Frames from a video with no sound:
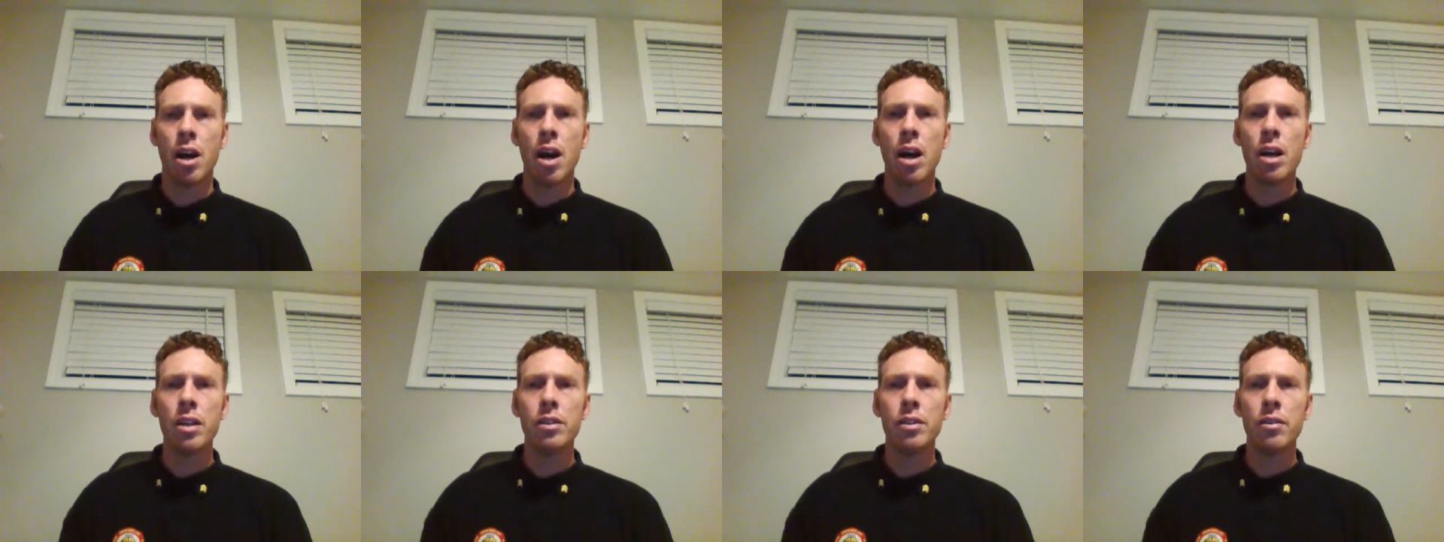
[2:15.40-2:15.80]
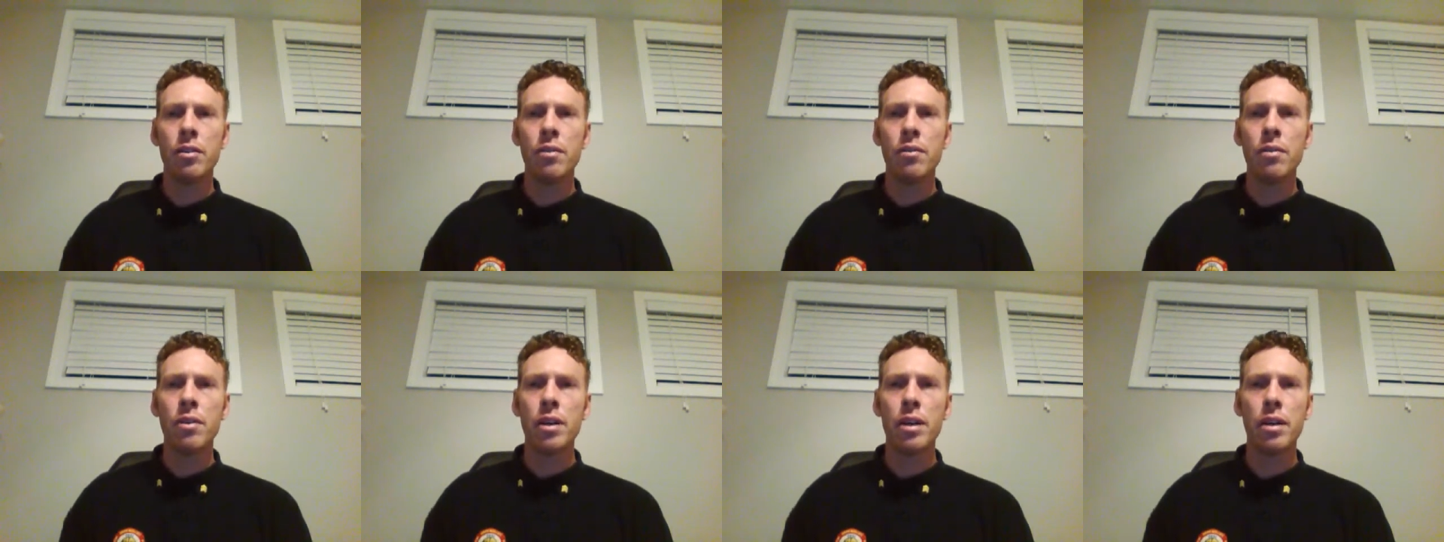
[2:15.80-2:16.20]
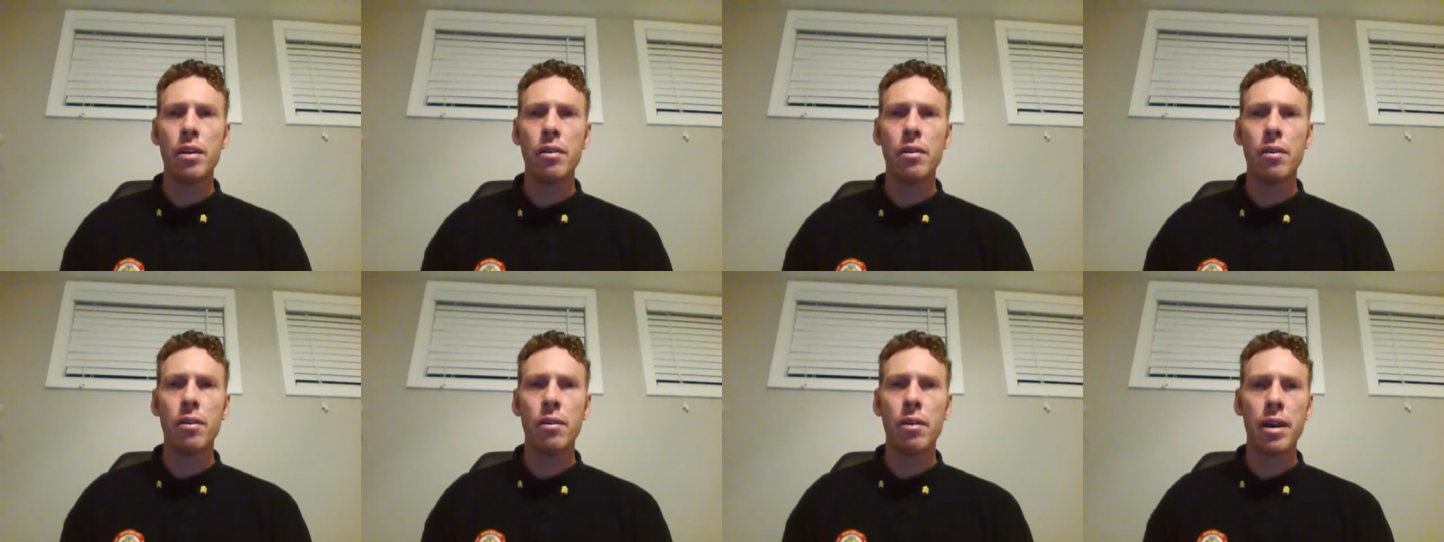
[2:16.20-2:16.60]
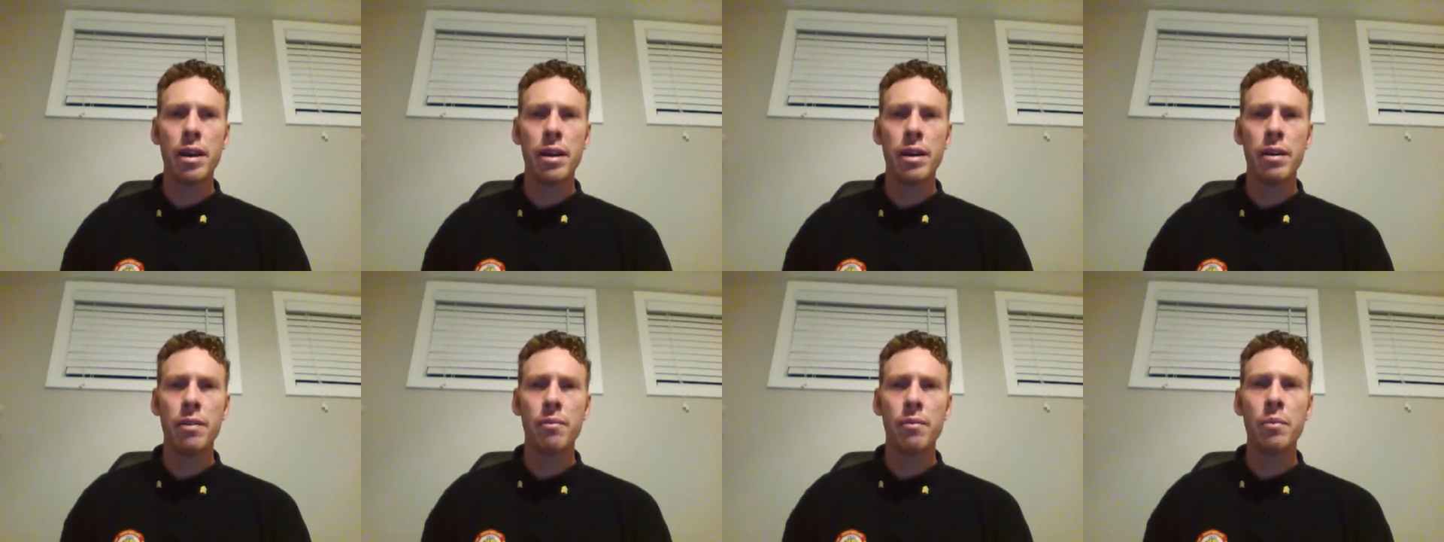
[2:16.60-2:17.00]
Also,
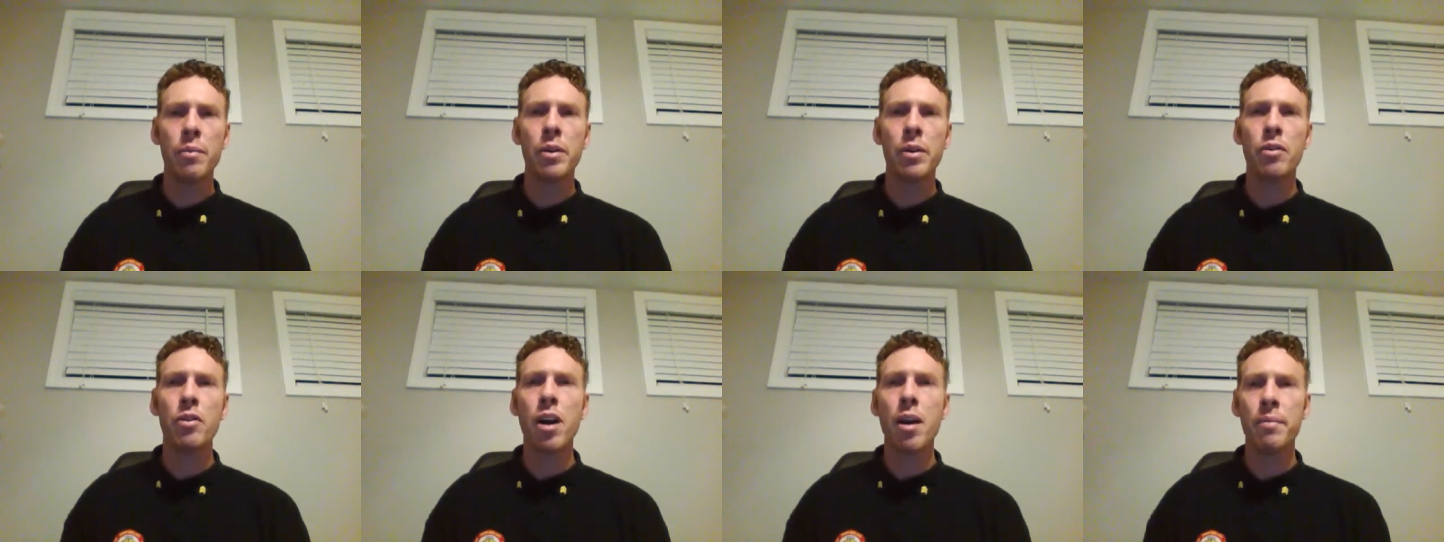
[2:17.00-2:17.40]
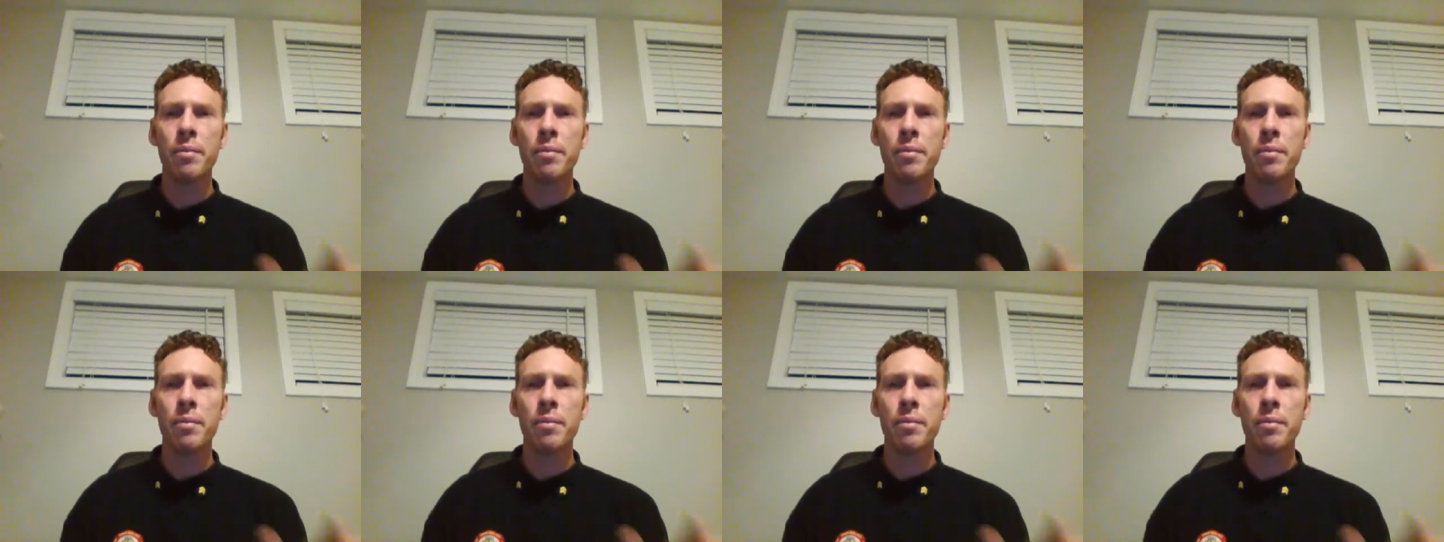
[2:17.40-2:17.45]
when we're